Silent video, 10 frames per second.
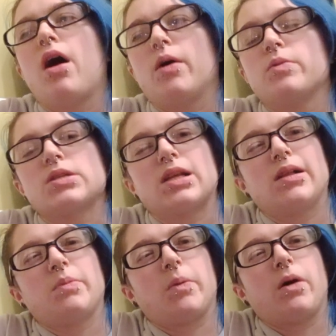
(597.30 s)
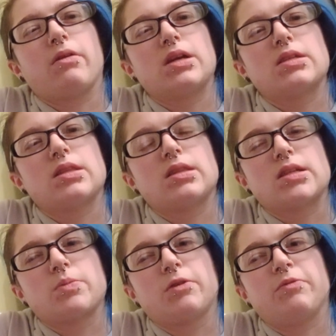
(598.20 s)
I was a little bit worried that
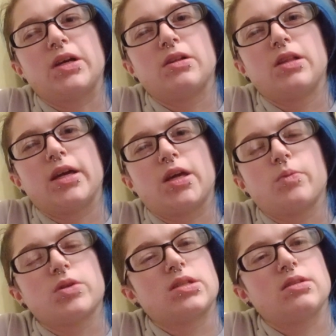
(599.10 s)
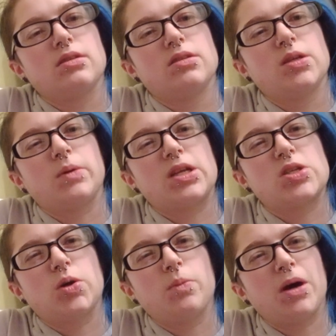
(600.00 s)
this would feel like it was doing
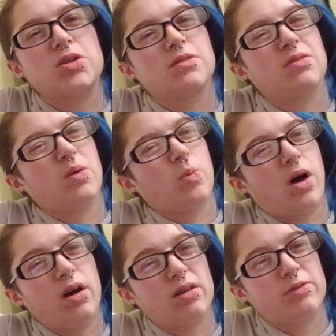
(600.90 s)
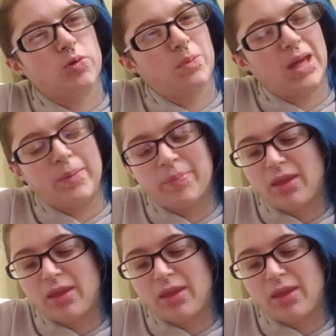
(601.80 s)
too much of the work for me.